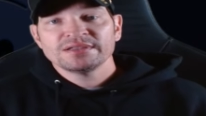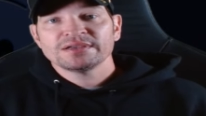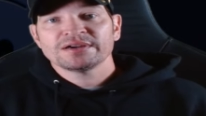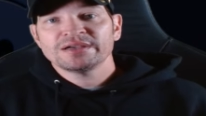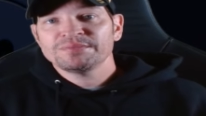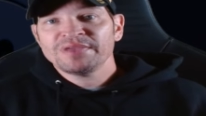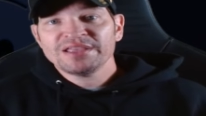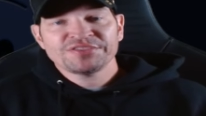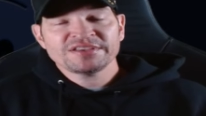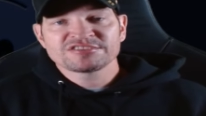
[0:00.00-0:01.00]
All right, make
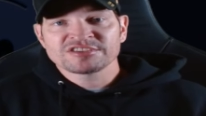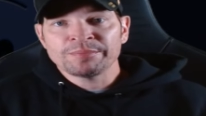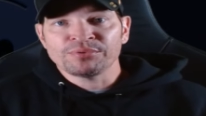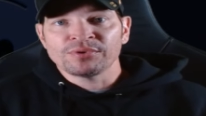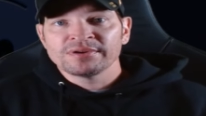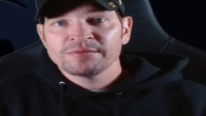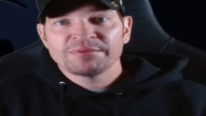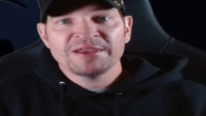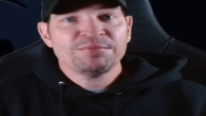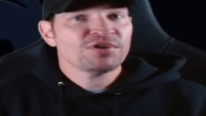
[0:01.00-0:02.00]
things simple
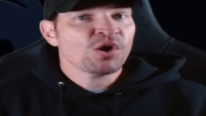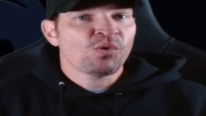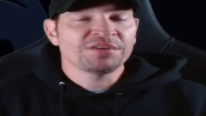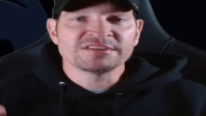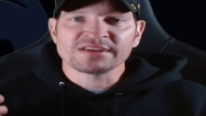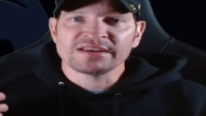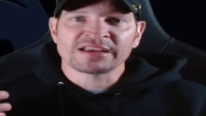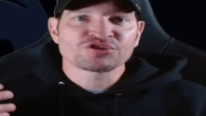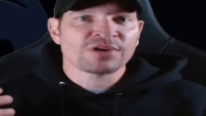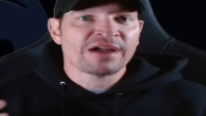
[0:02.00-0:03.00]
people go on these
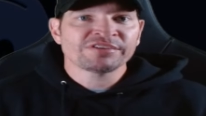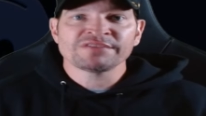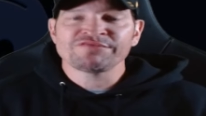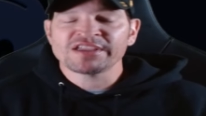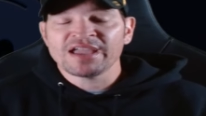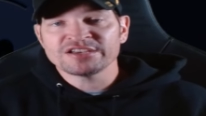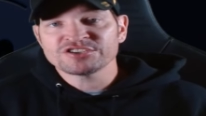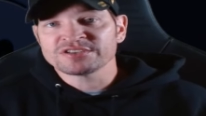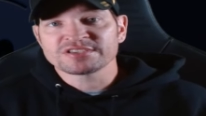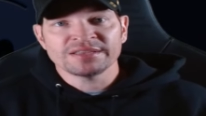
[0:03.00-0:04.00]
extravagant
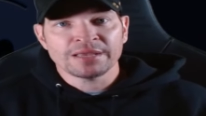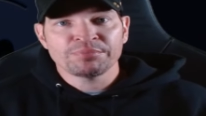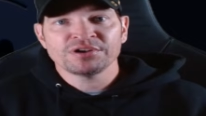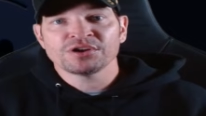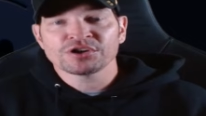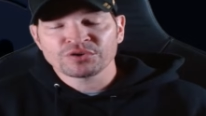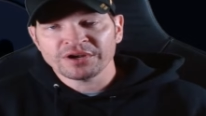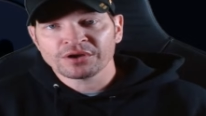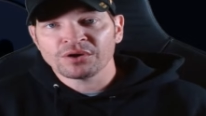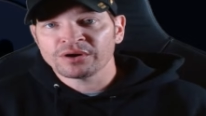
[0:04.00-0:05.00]
vacations and they put it on
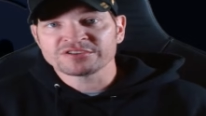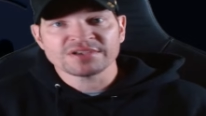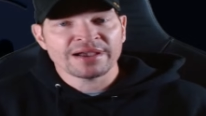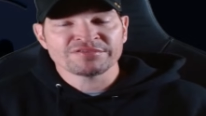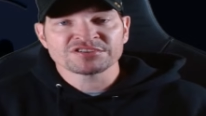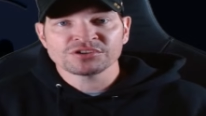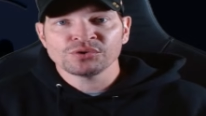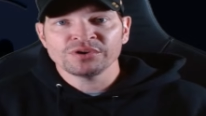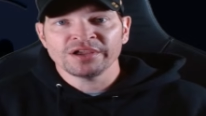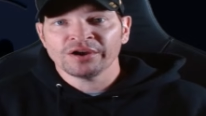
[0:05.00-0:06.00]
credit cards every
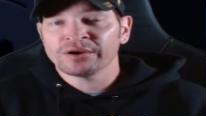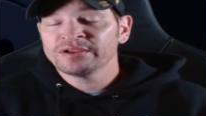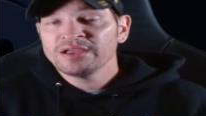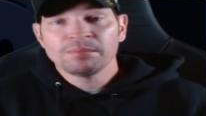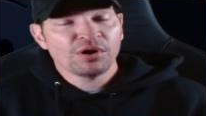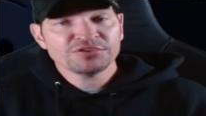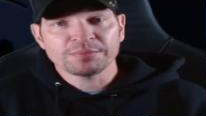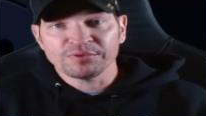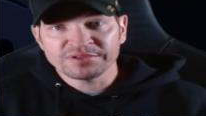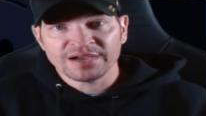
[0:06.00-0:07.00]
single year,
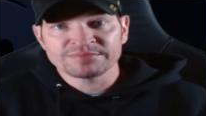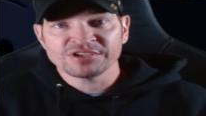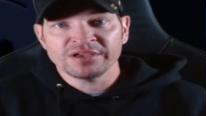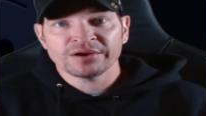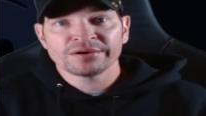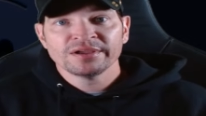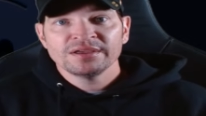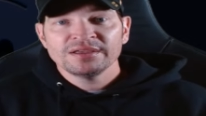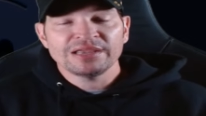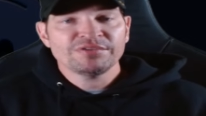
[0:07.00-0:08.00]
multiple times a year,
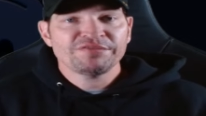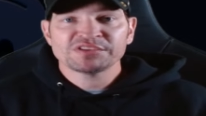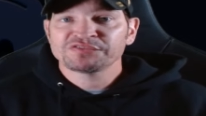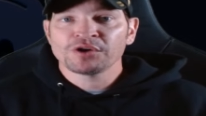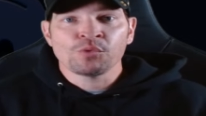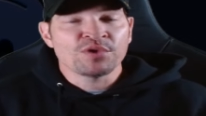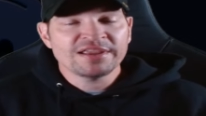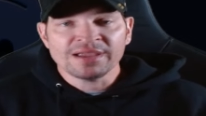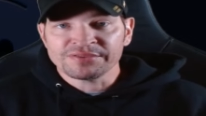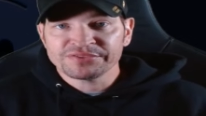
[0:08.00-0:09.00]
even if it's for a
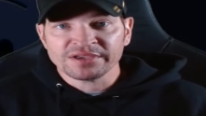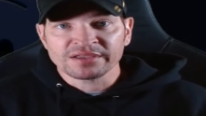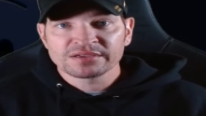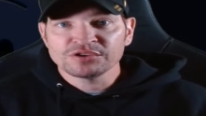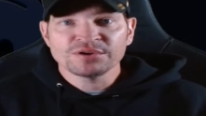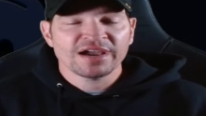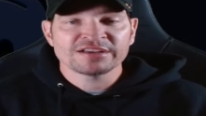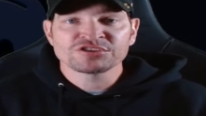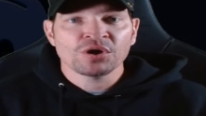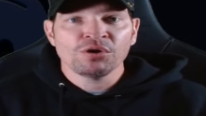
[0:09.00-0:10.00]
weekend thing. You
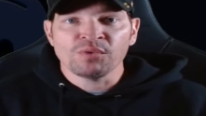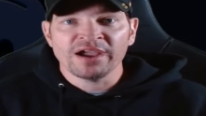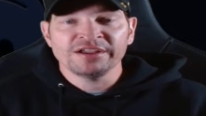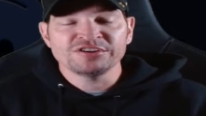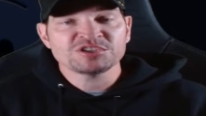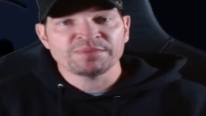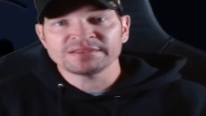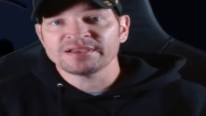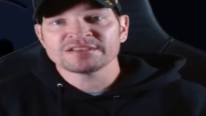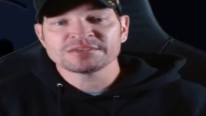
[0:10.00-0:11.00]
guys go away and you
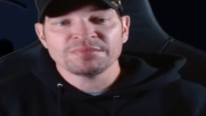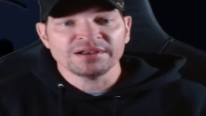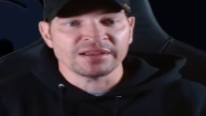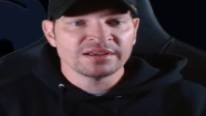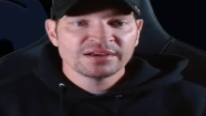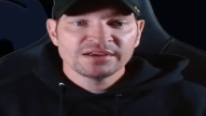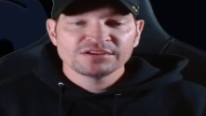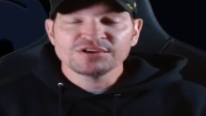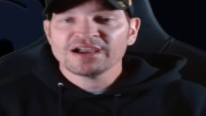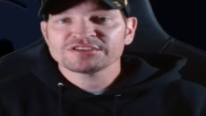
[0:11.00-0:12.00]
spend tons of money.
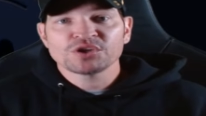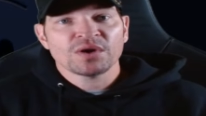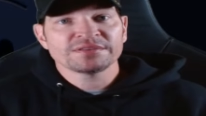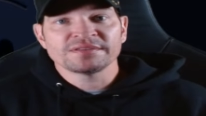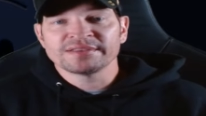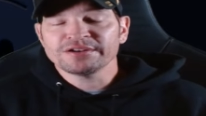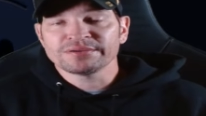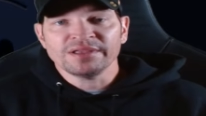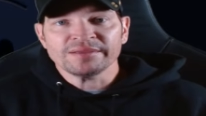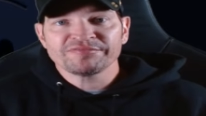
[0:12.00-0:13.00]
You guys go out to
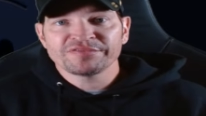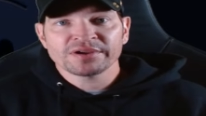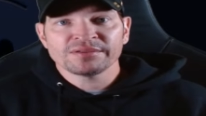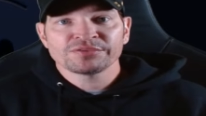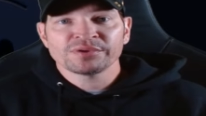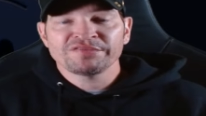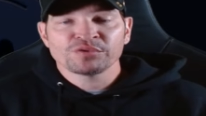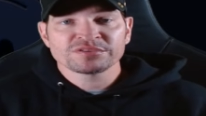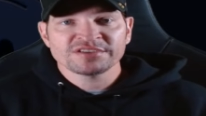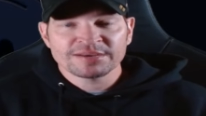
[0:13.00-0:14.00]
dinner like freaking three,
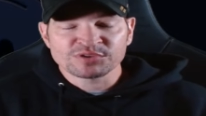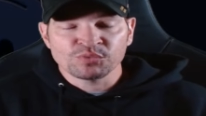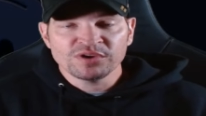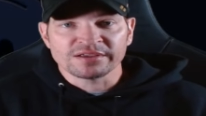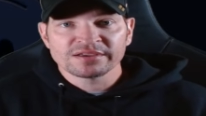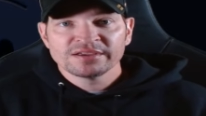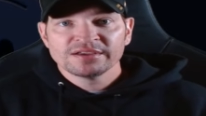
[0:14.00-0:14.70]
four times a week.